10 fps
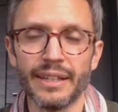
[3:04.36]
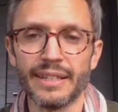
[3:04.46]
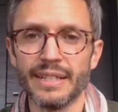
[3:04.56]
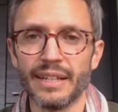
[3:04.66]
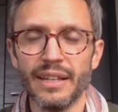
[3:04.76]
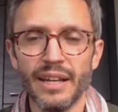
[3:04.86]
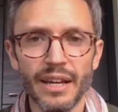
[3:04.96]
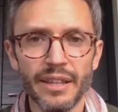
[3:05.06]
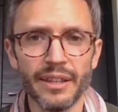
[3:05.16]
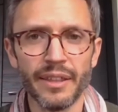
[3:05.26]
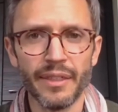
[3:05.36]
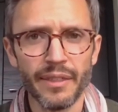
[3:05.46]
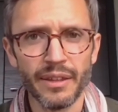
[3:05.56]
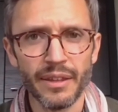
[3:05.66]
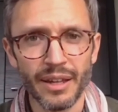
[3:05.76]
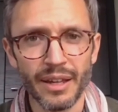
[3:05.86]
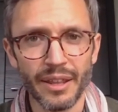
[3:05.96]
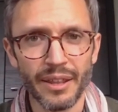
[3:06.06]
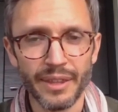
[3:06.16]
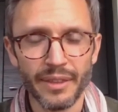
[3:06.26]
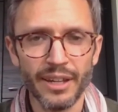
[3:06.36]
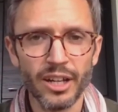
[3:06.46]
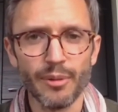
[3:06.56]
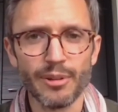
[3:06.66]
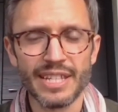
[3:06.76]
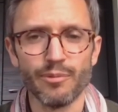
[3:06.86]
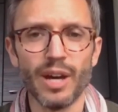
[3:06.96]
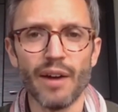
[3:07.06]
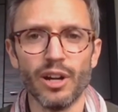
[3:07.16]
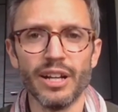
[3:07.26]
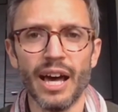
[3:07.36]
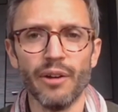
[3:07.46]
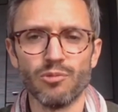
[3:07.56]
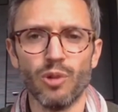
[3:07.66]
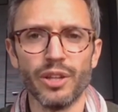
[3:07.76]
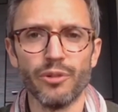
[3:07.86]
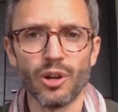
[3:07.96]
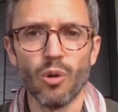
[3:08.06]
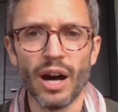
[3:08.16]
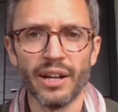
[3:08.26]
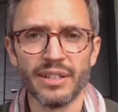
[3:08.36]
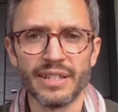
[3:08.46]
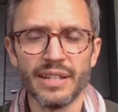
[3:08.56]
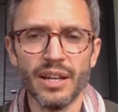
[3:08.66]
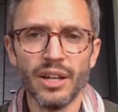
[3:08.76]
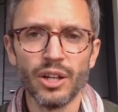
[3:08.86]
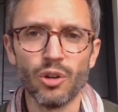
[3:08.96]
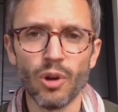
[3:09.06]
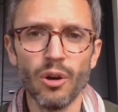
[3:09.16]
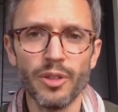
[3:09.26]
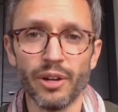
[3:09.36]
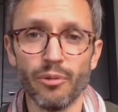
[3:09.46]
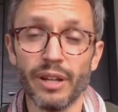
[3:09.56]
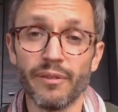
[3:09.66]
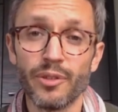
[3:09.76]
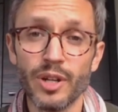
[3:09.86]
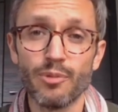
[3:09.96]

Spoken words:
key thing, is that the economic system we have right now is one that requires growth at a rate of